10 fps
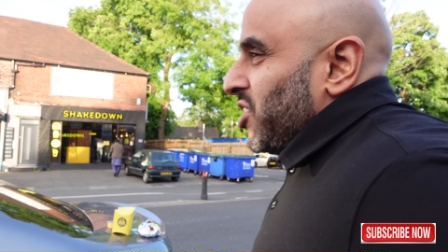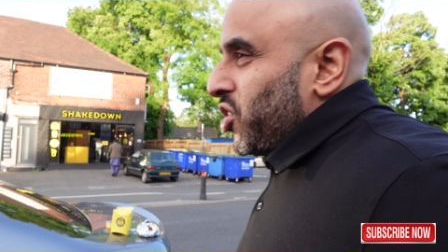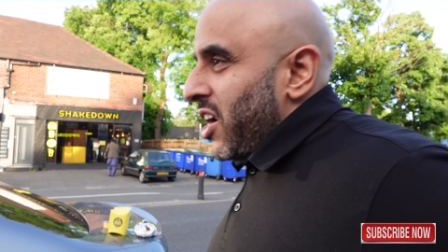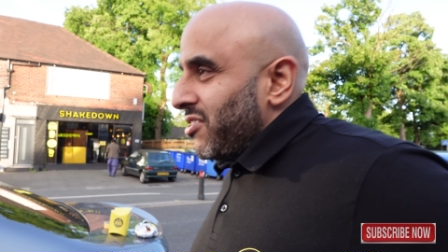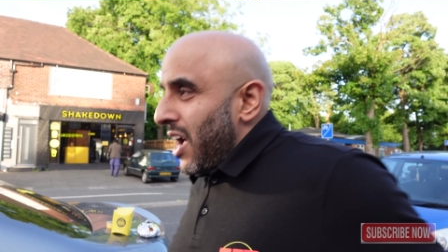
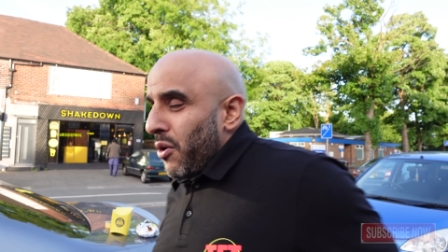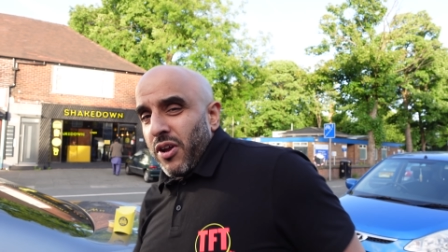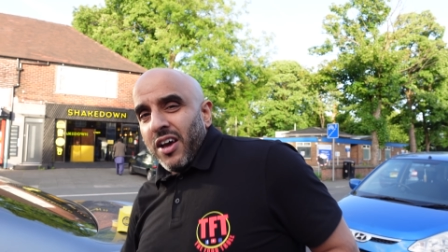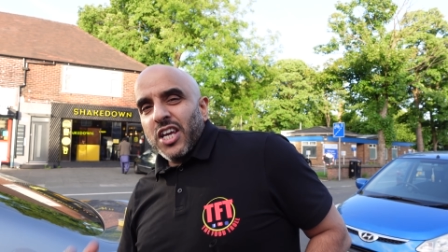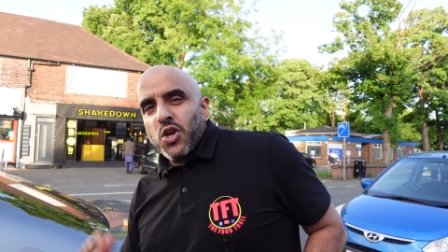Shakedown,
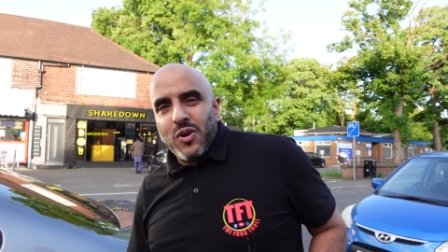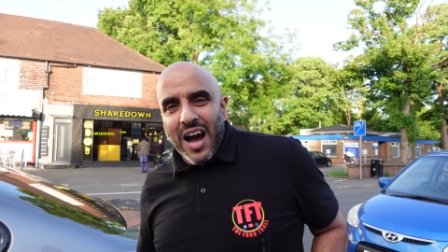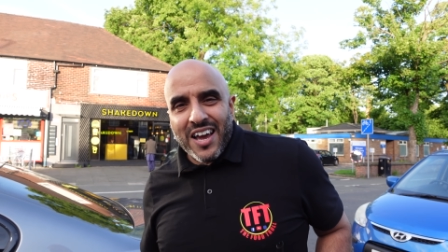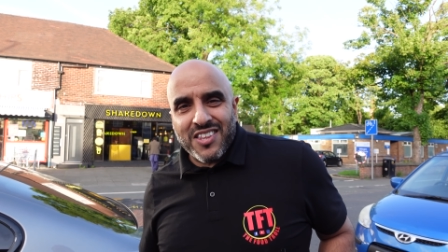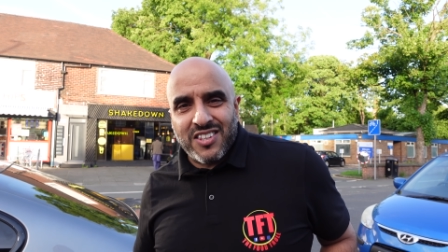you
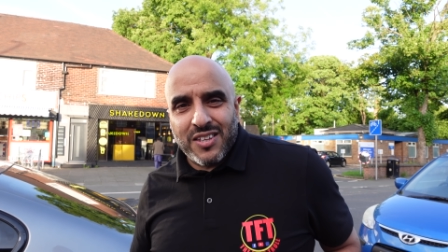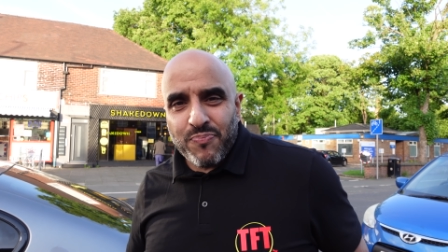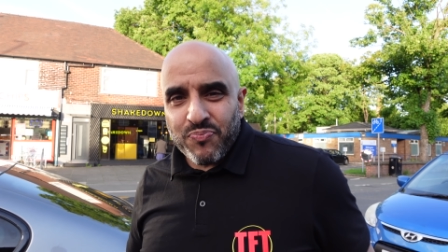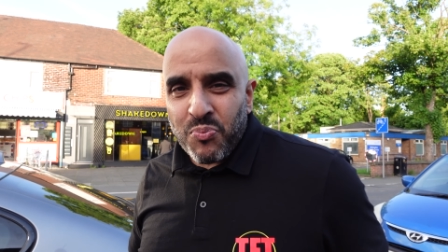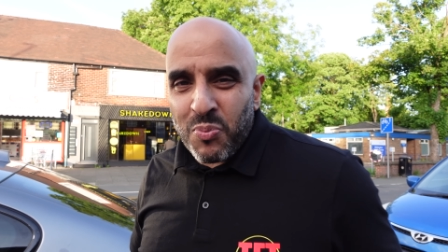guys
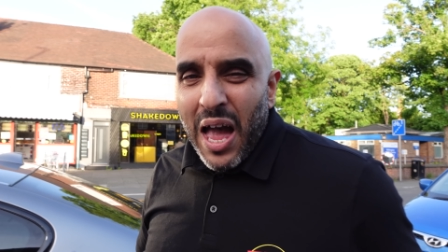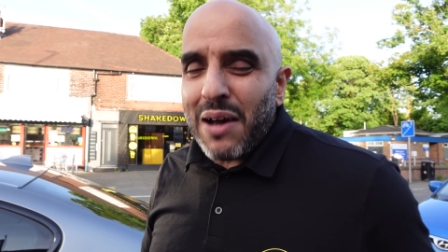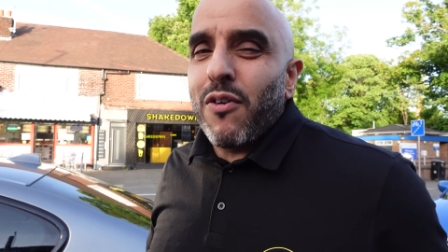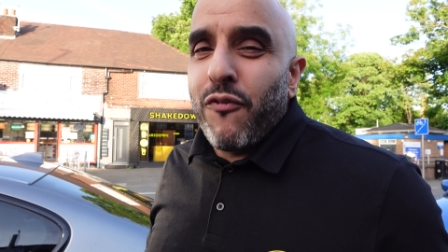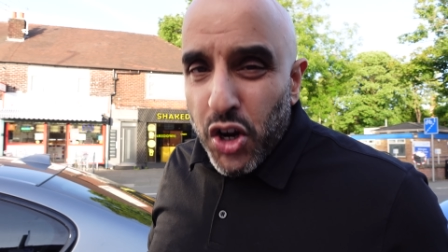
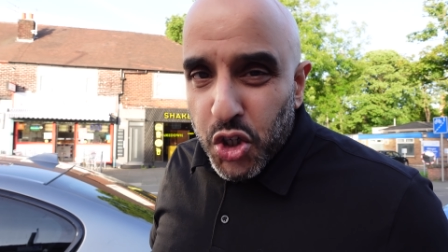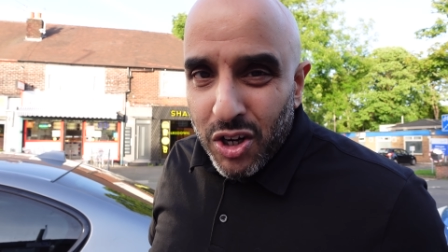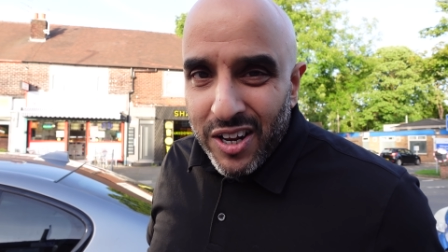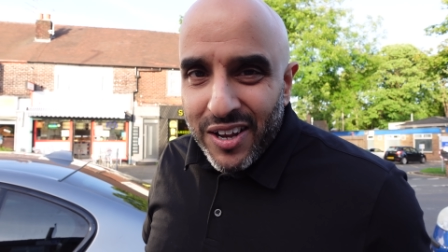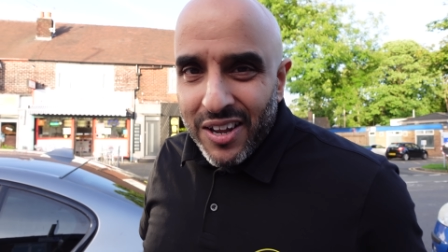have
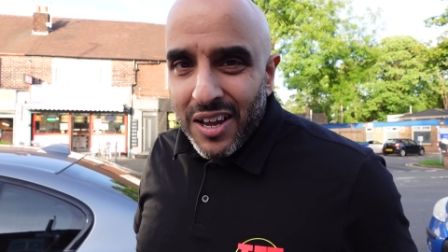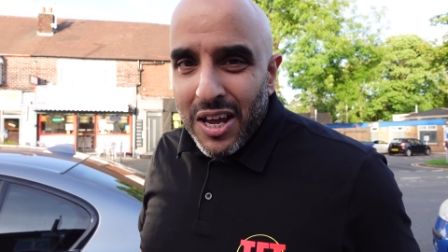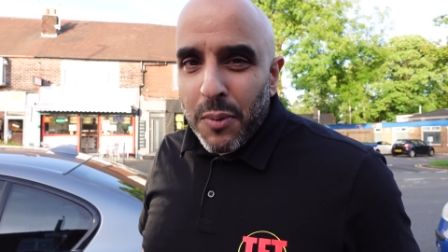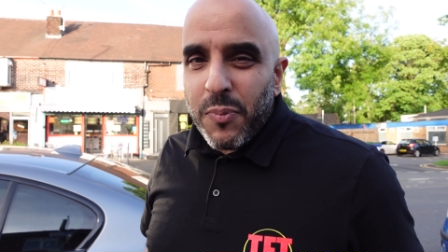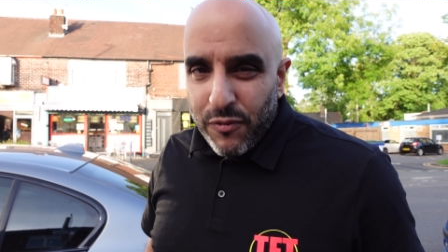officially
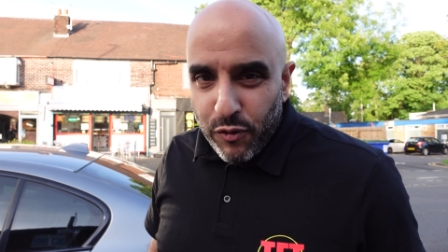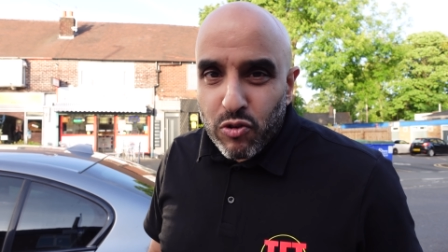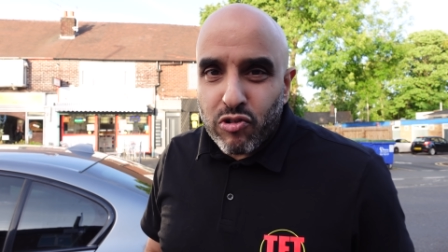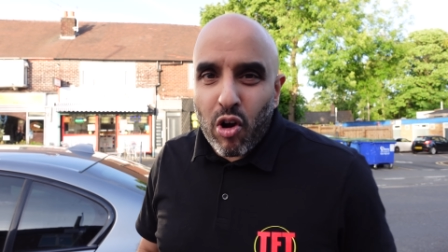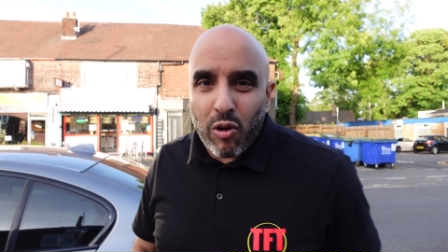been
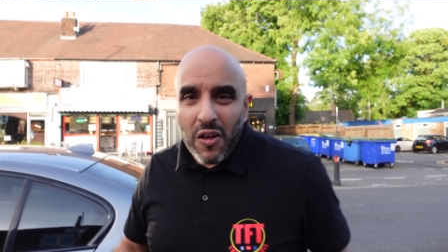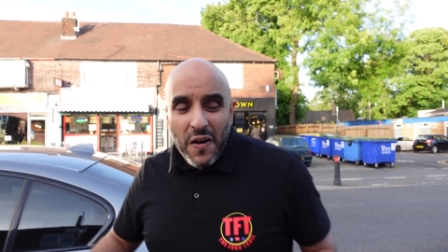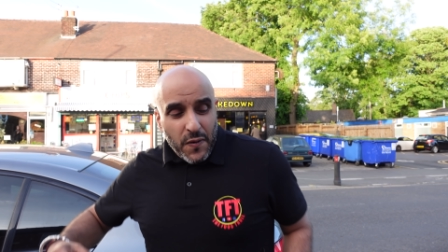Food Troll